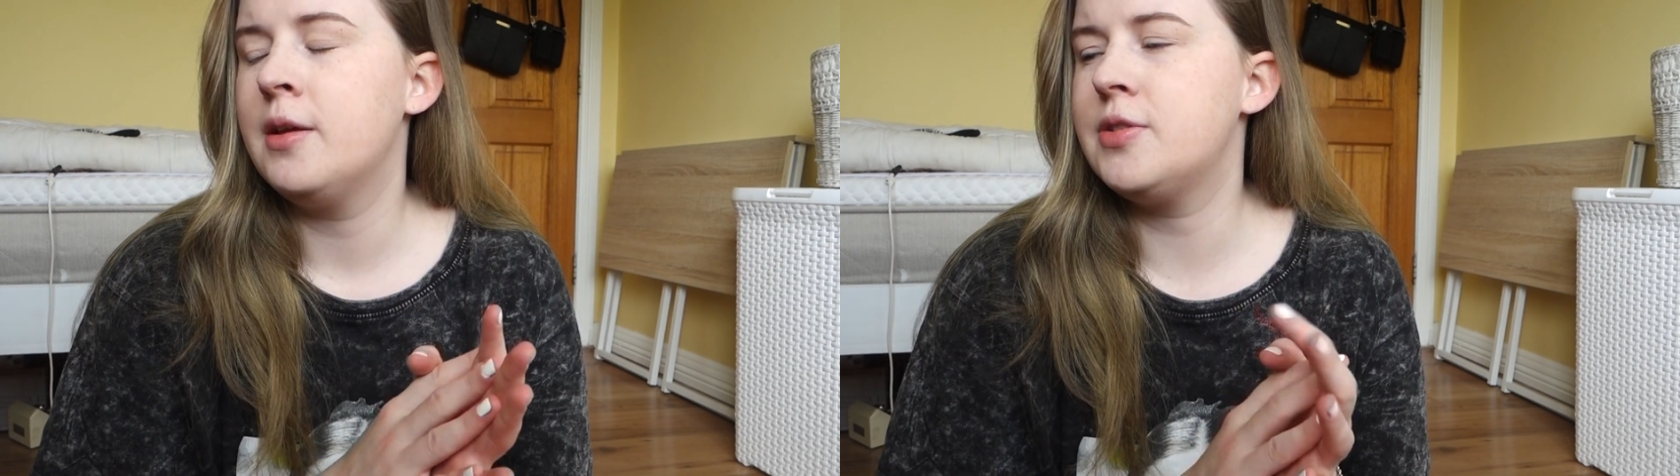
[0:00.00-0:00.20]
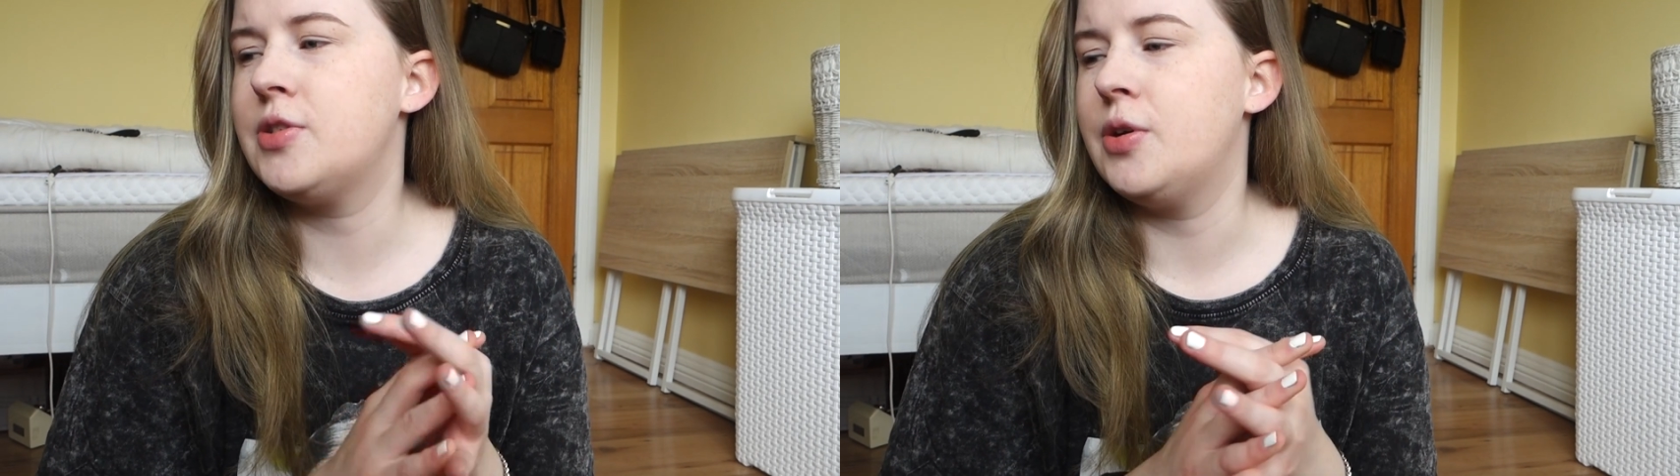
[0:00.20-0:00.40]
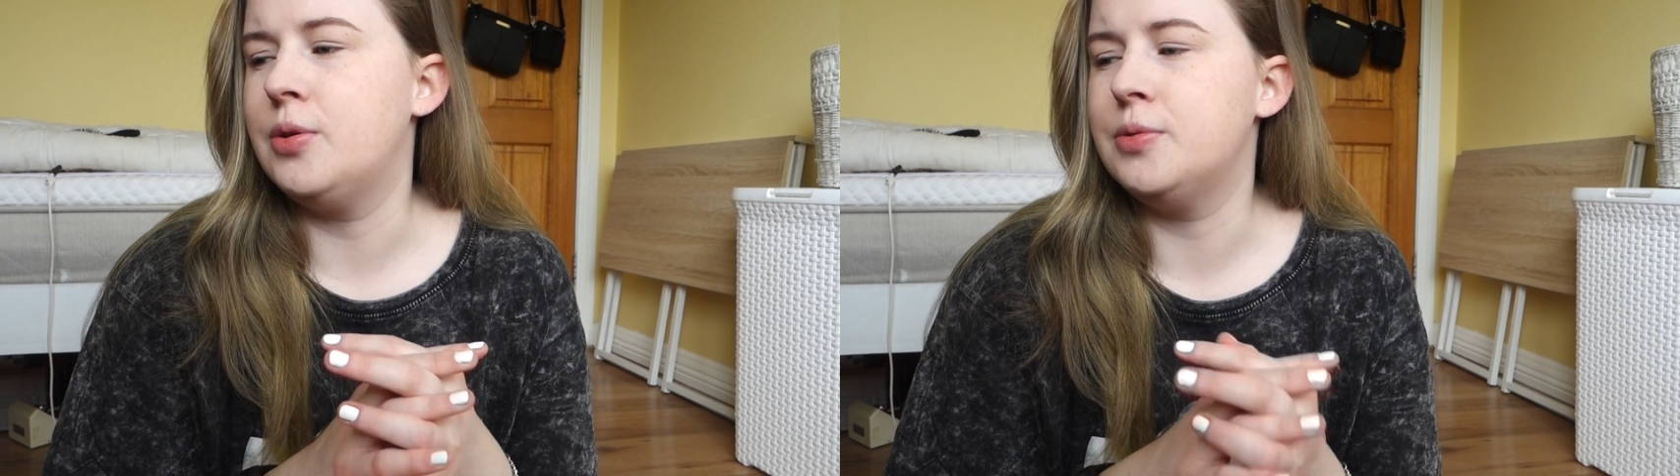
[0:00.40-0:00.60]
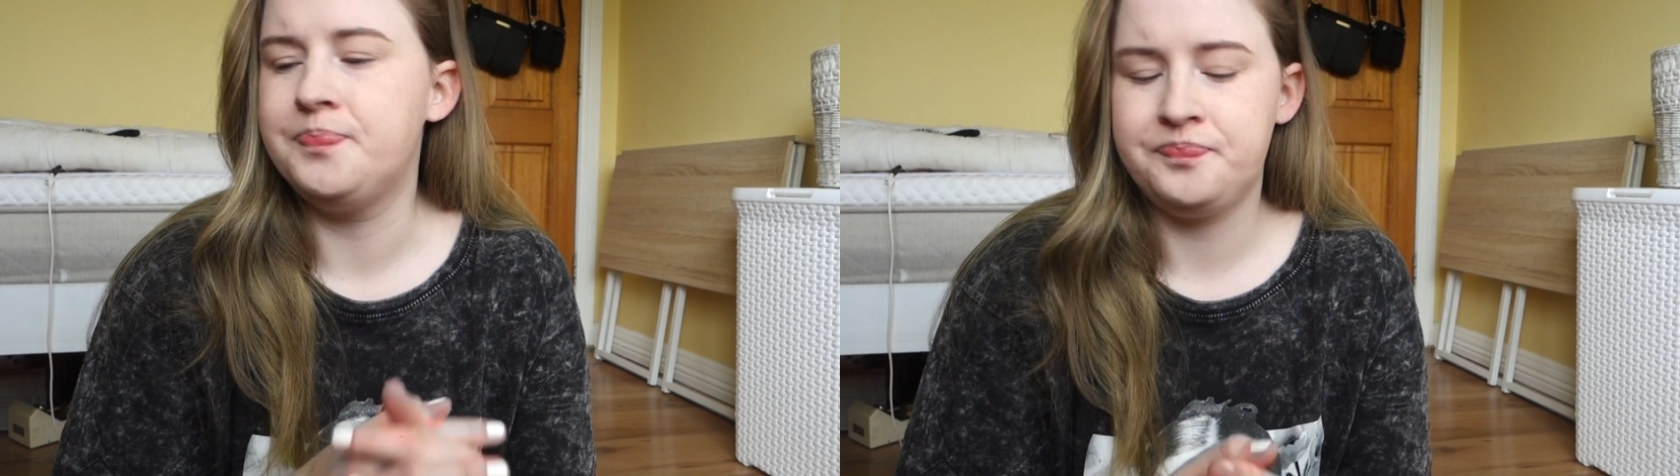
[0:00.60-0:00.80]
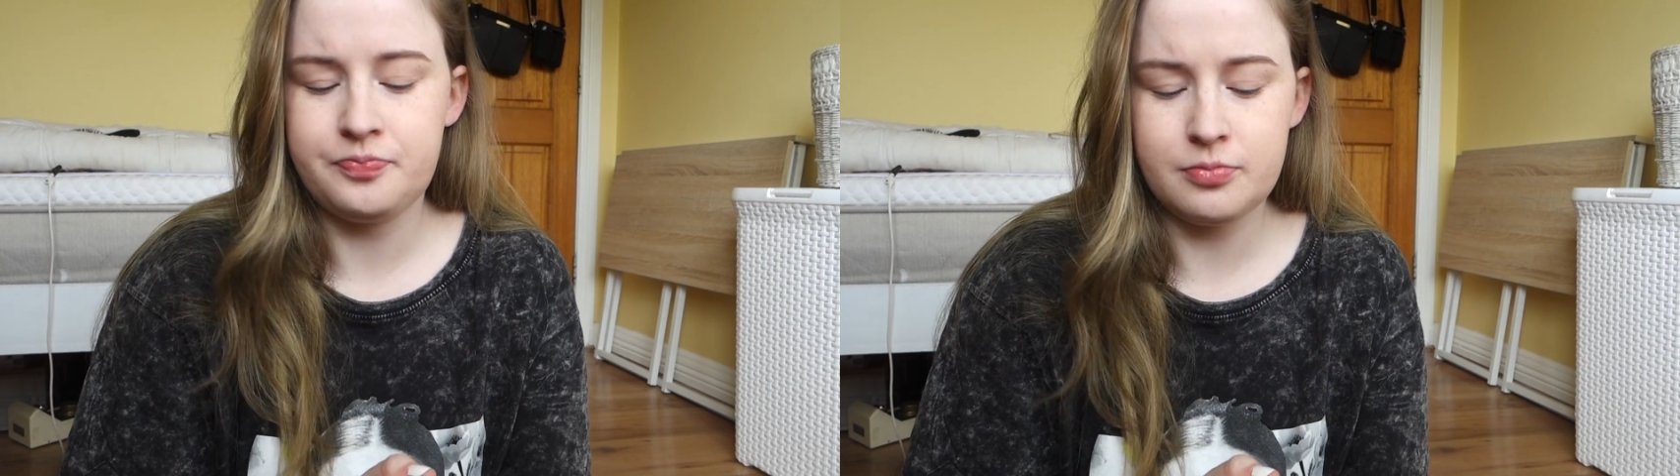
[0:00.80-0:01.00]
So
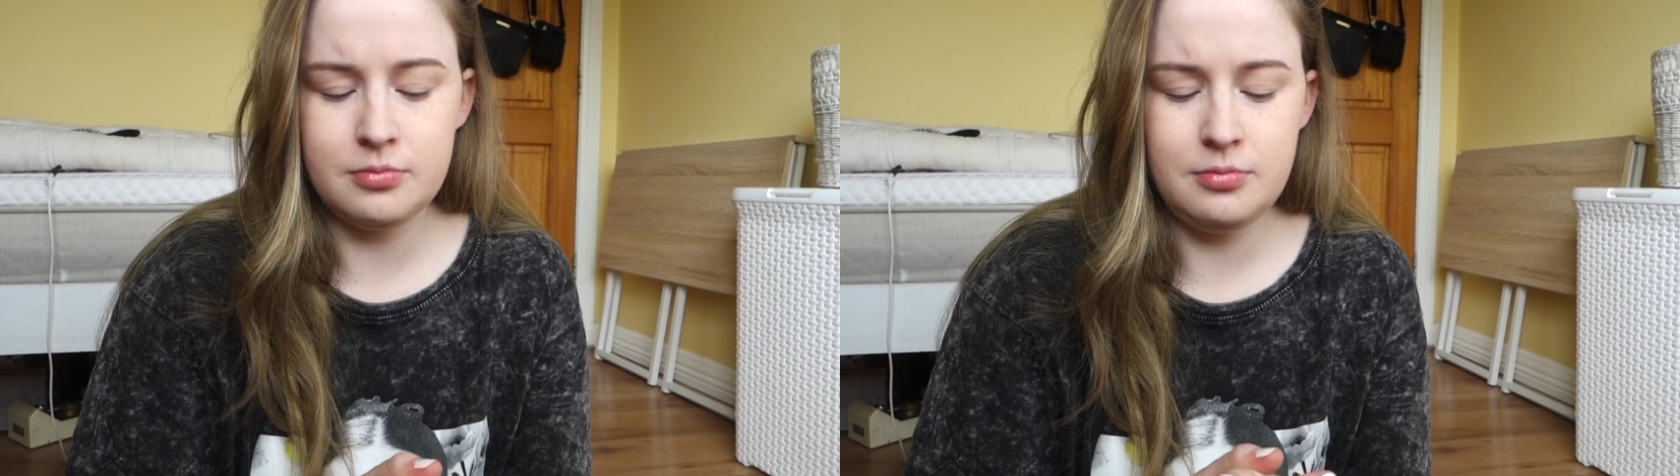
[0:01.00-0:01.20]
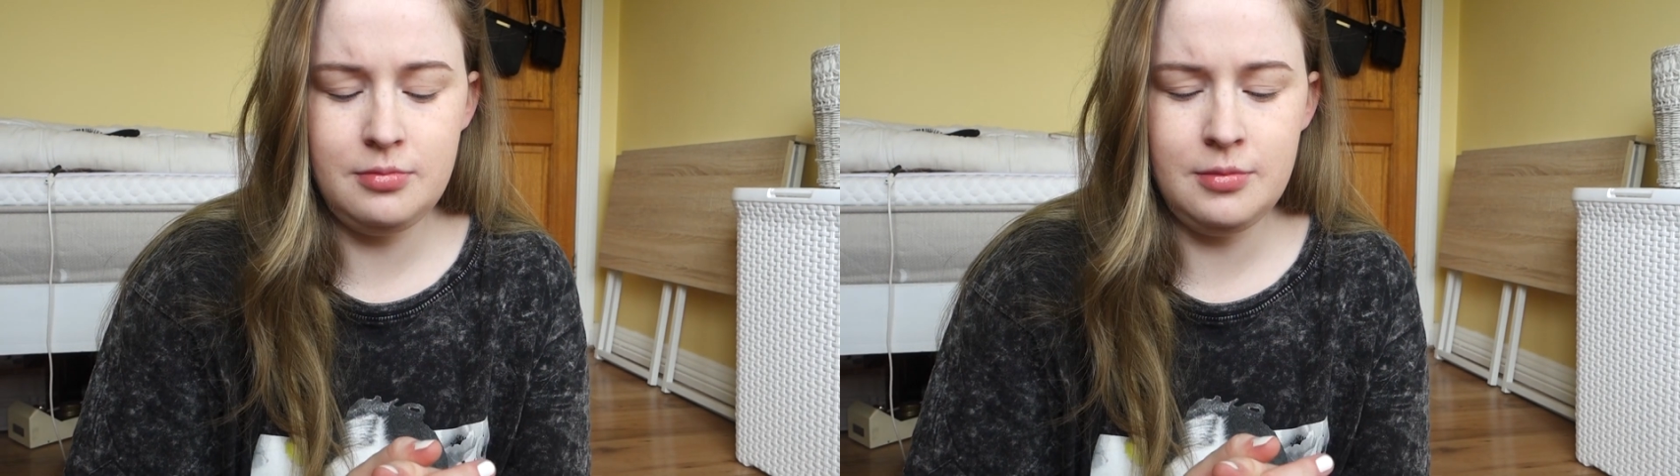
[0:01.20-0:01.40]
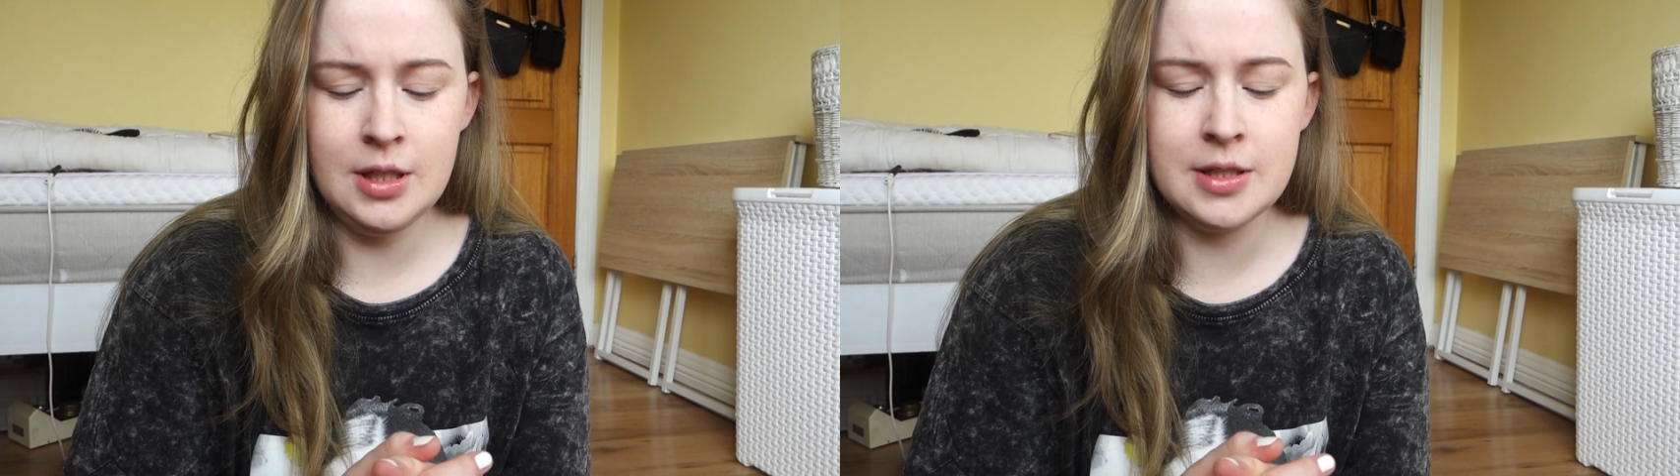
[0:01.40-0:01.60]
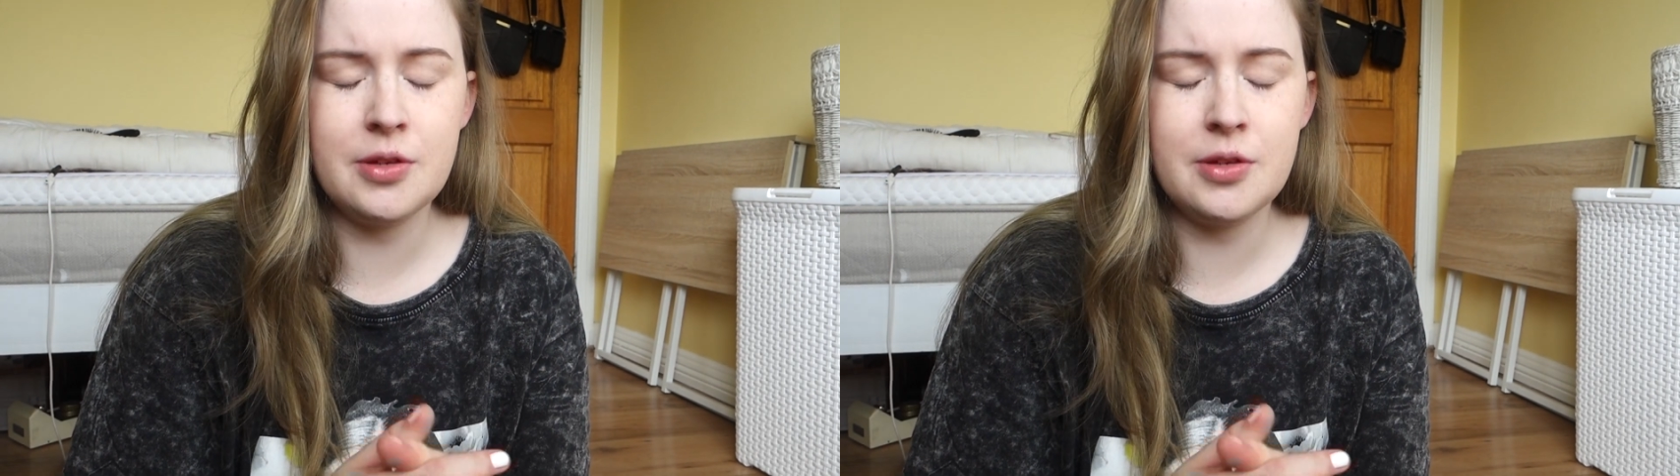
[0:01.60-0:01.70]
it's